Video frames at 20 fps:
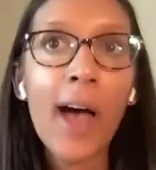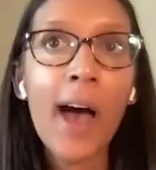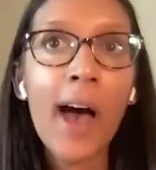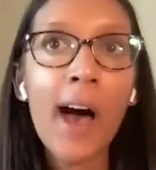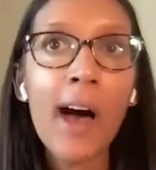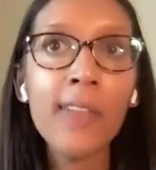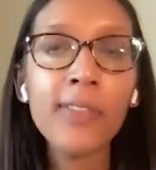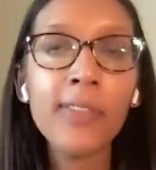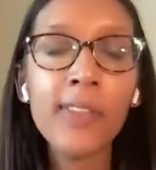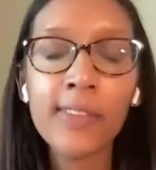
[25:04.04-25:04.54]
to
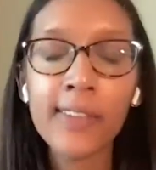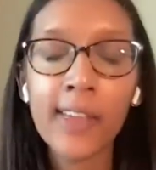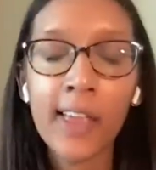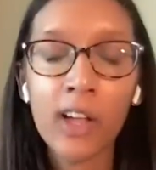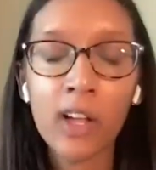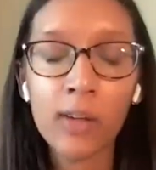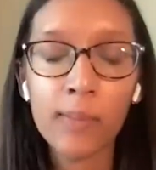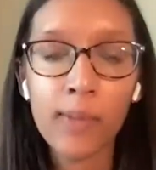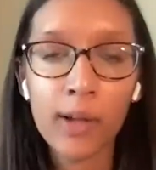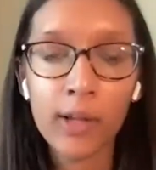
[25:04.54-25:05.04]
add the
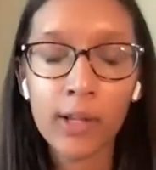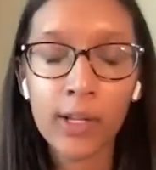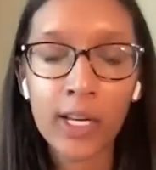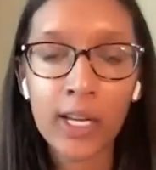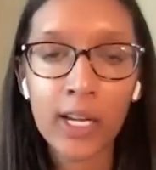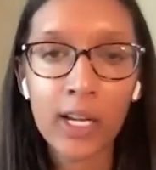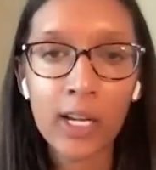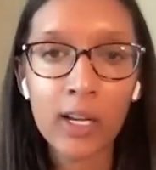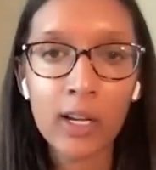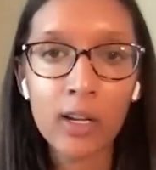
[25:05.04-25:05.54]

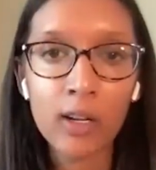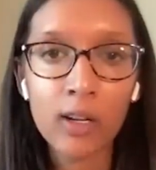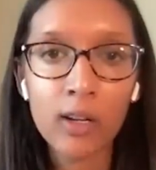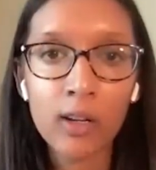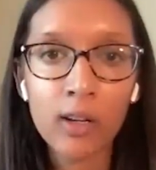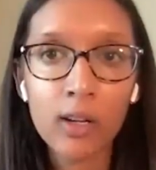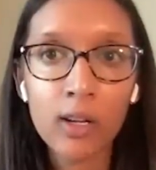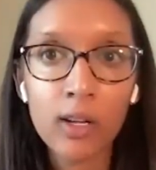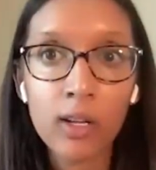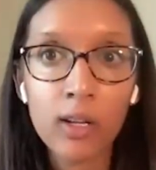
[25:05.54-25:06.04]
scalability
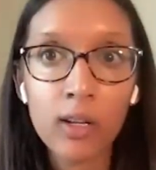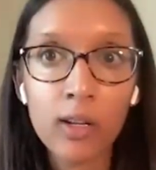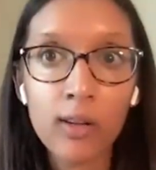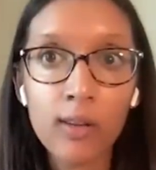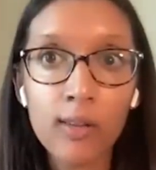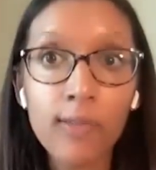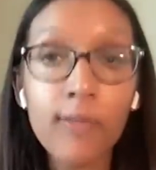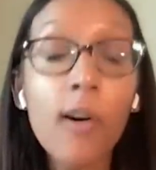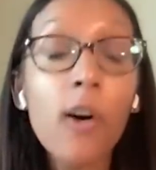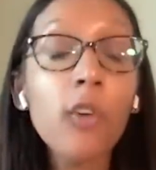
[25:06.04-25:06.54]

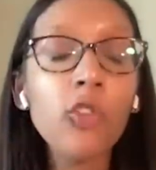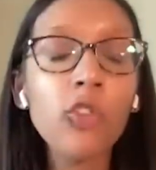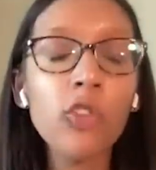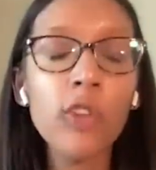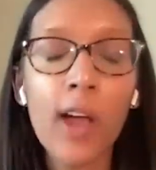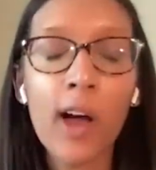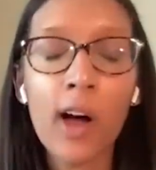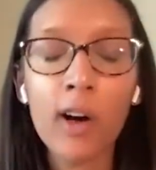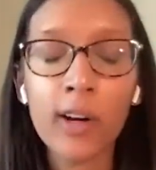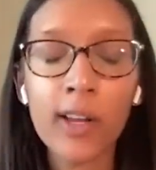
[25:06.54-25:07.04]

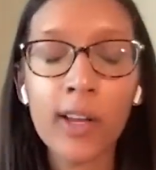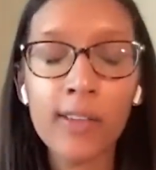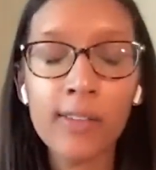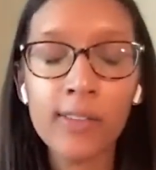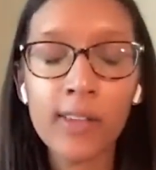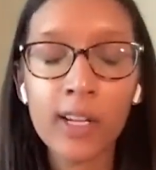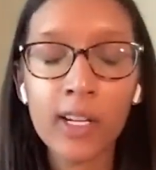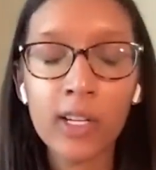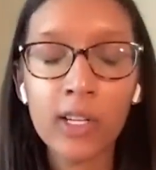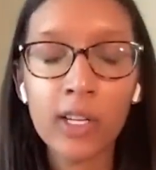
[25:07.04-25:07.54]

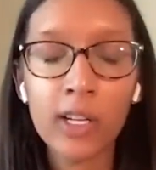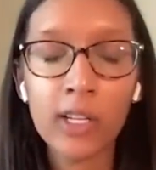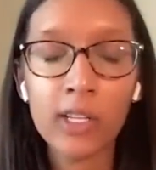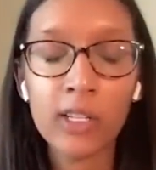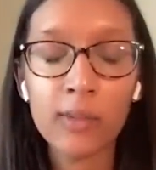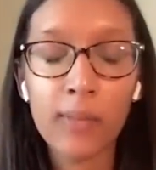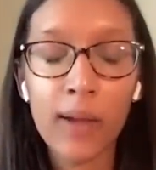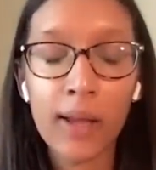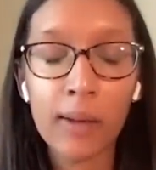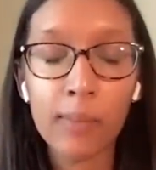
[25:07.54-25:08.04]
functionalities that you need
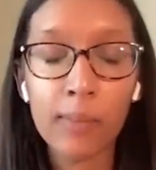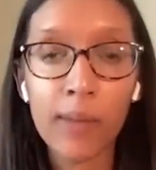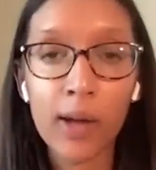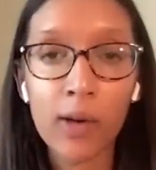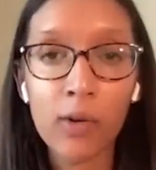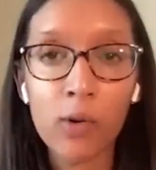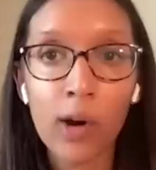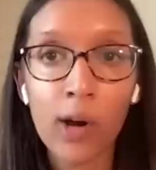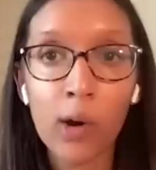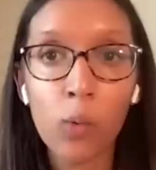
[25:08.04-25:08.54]
to make
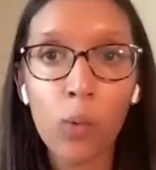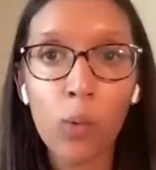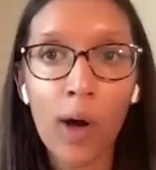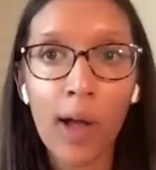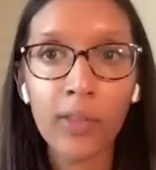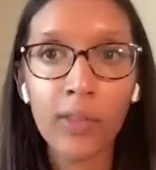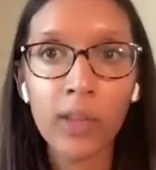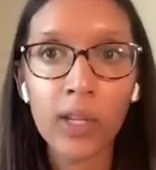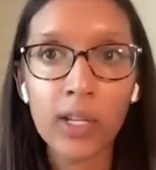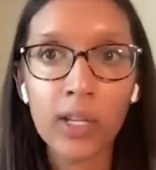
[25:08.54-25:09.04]
Bitcoin
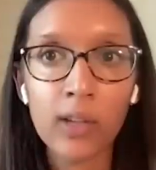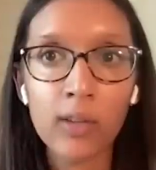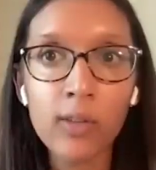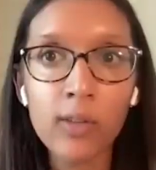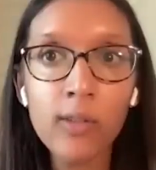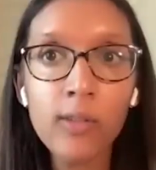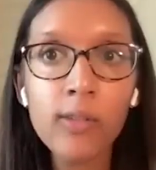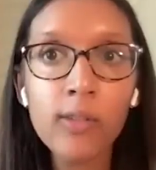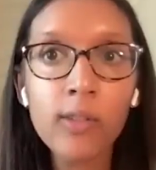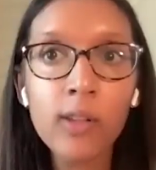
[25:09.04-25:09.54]
widely
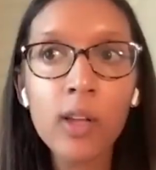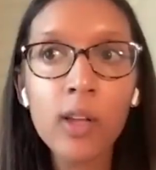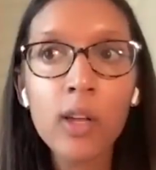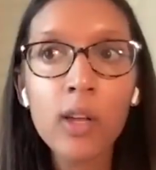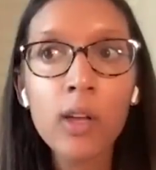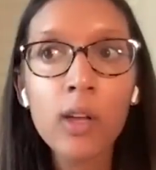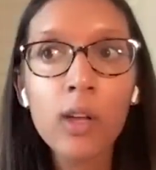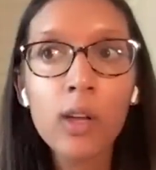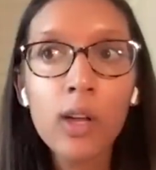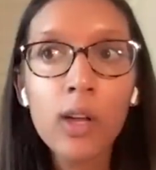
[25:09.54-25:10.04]
used,
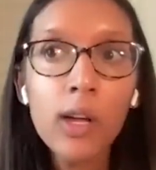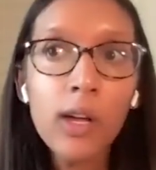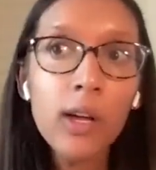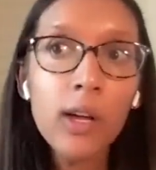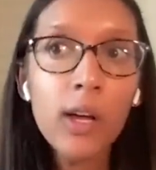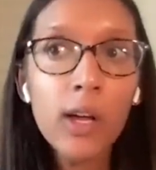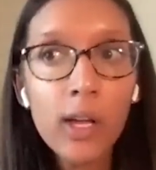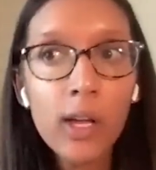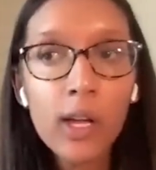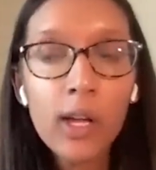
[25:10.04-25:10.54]

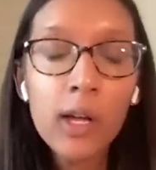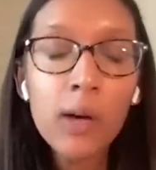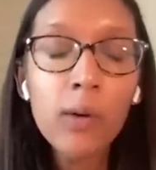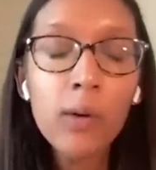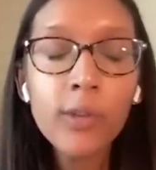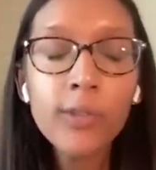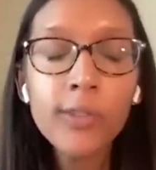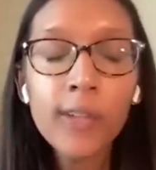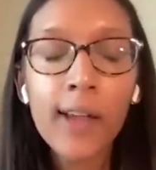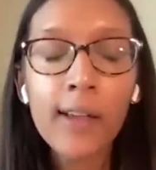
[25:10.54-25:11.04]
it
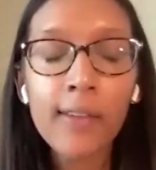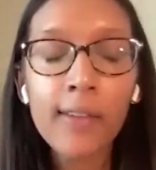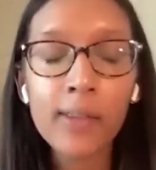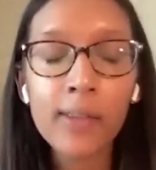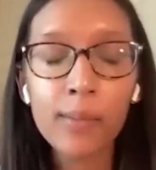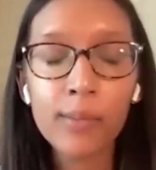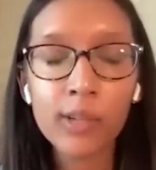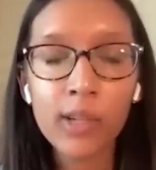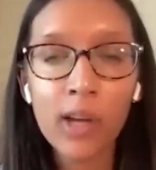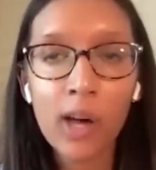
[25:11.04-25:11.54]
will take
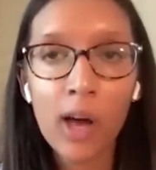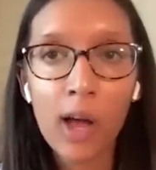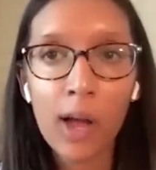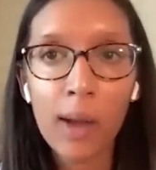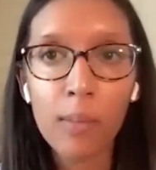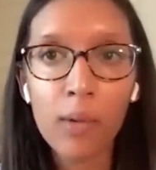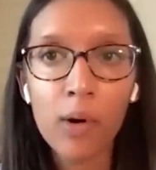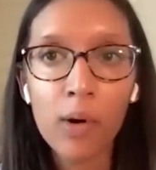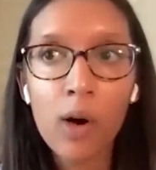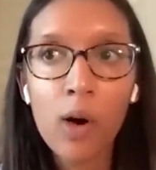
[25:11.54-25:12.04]
some
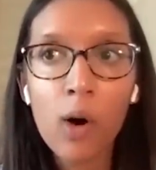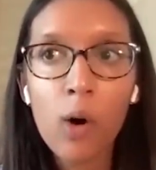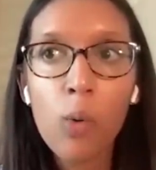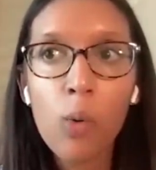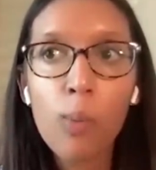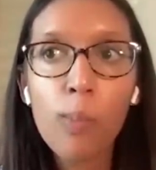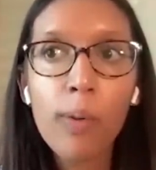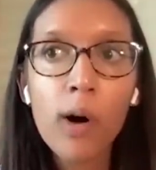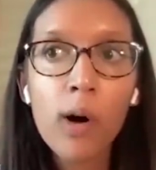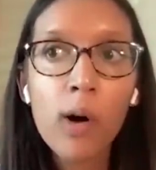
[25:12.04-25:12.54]
time.
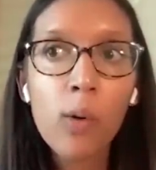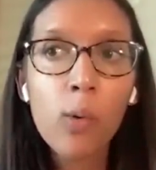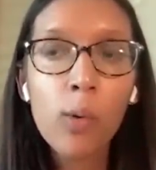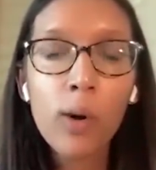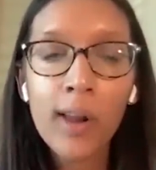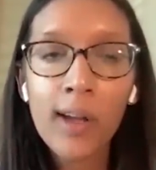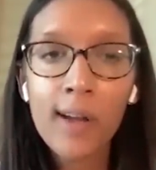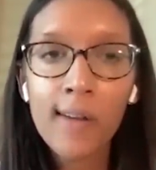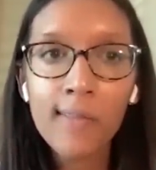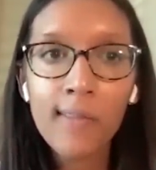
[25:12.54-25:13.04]
But
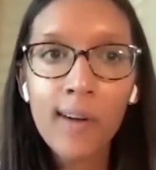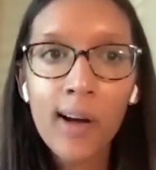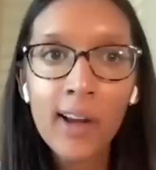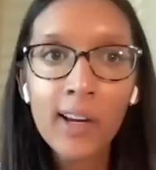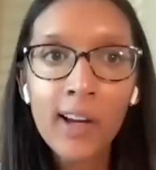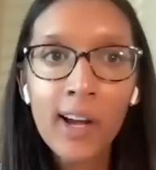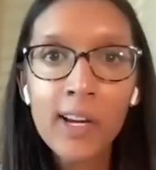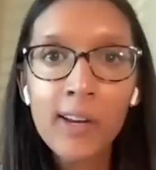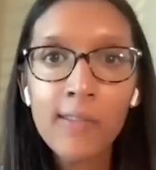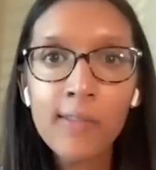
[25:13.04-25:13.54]
what I
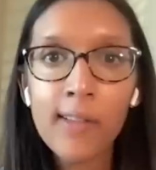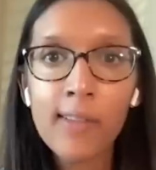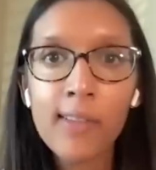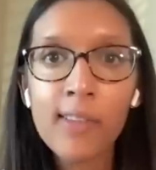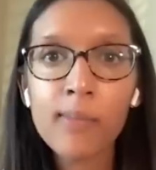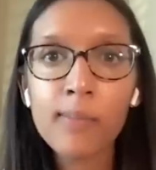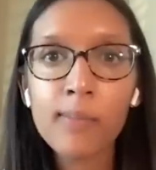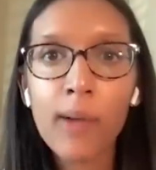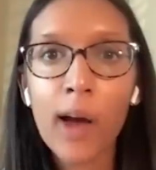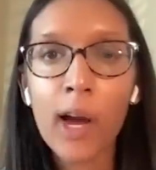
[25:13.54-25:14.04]
find kind of
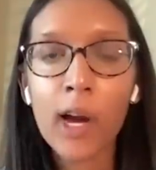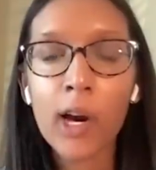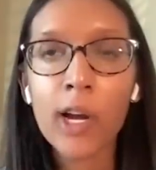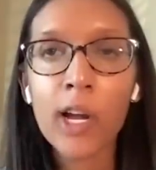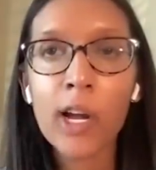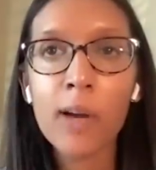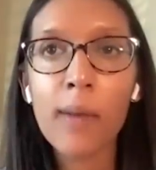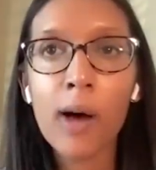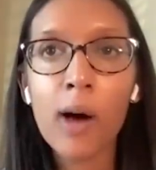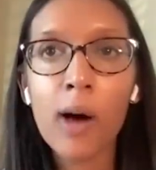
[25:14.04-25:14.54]

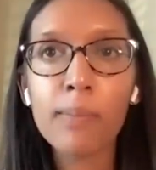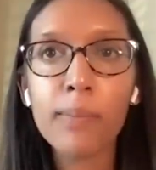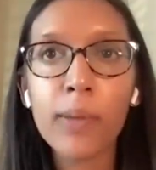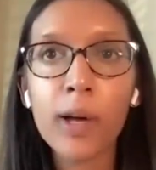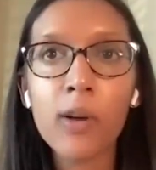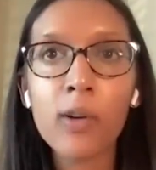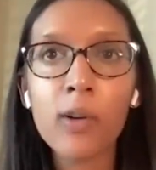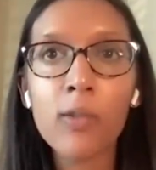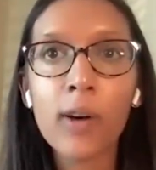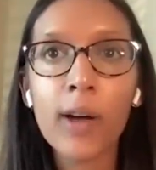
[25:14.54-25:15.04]
inspiring about
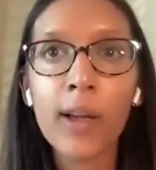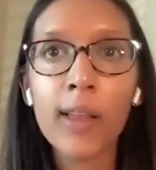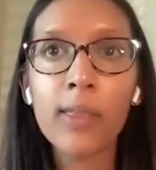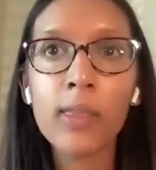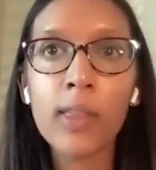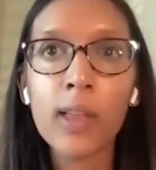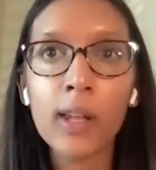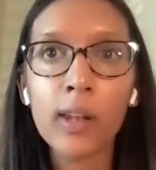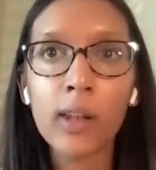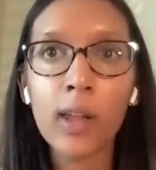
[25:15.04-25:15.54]

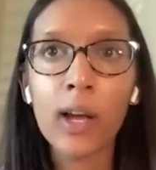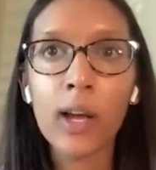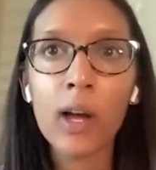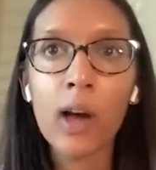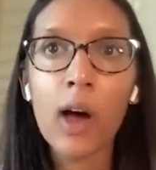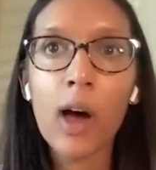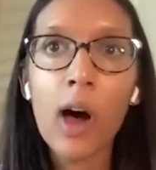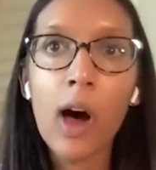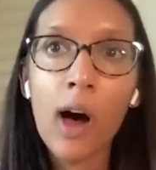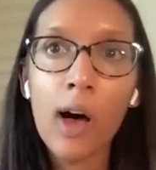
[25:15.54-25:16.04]
Bitcoin than like
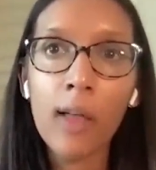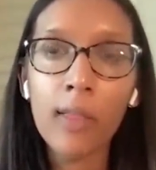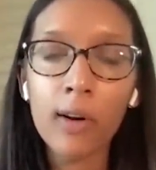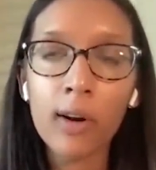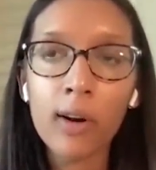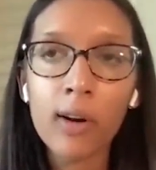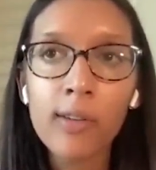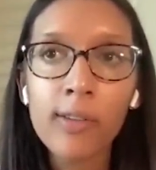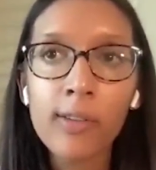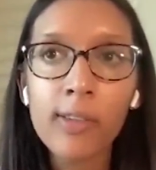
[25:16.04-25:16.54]

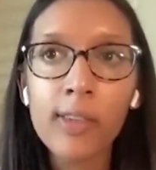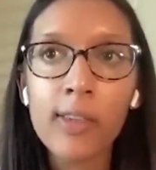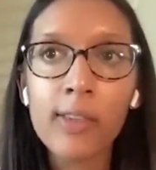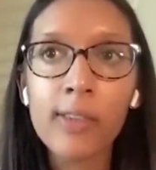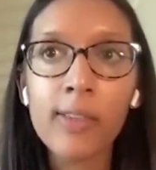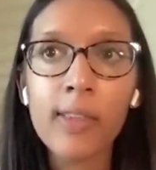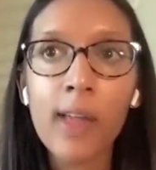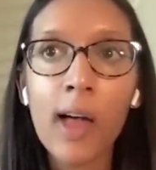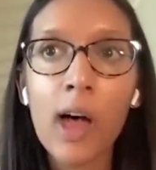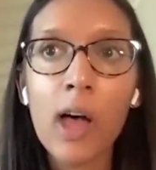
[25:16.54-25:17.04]
others is
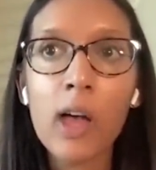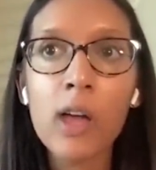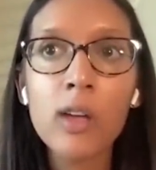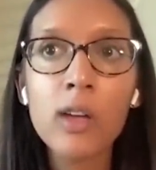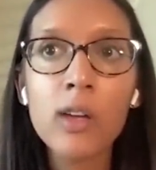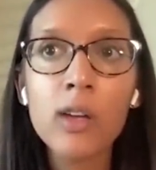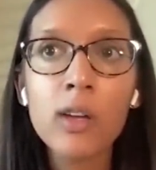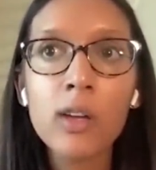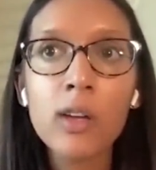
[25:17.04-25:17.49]
that